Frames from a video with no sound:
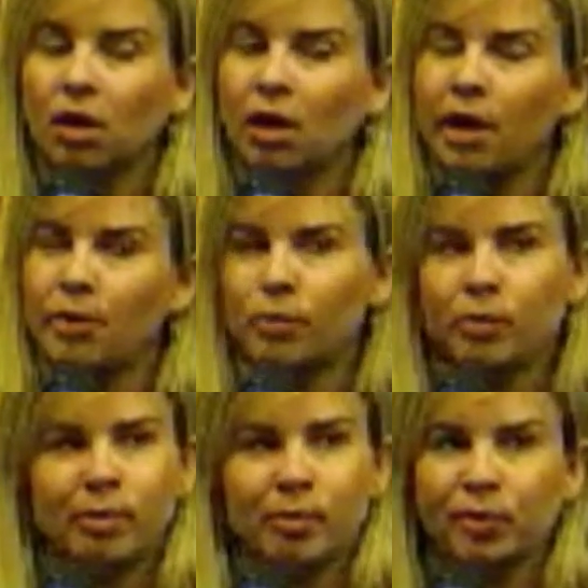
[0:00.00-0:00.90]
I don't
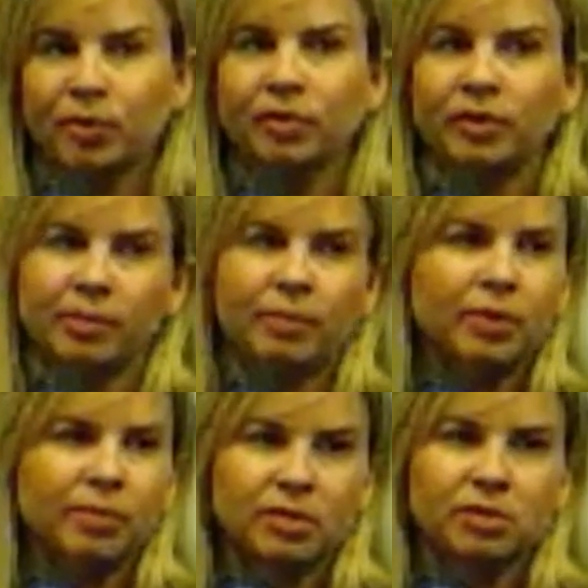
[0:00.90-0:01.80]
remember the date, but it
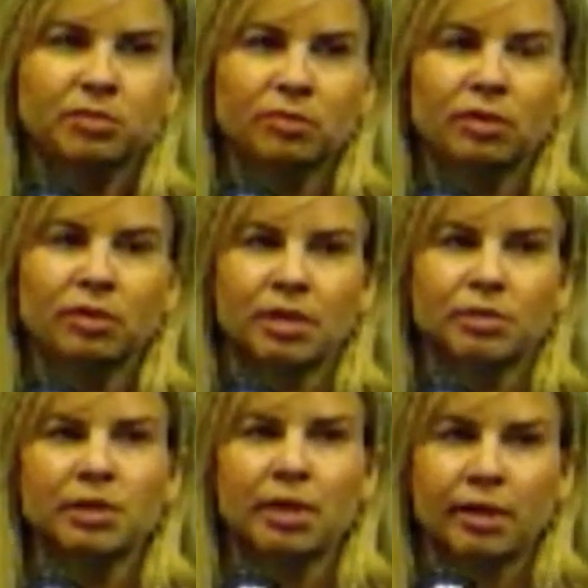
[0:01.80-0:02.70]

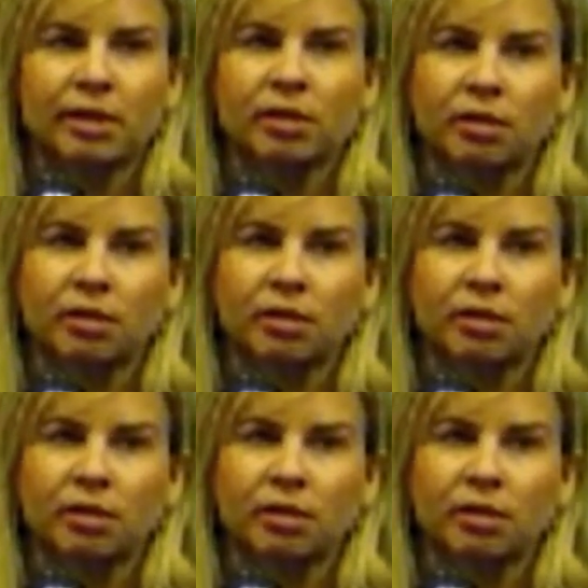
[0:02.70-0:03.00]
sounds like it.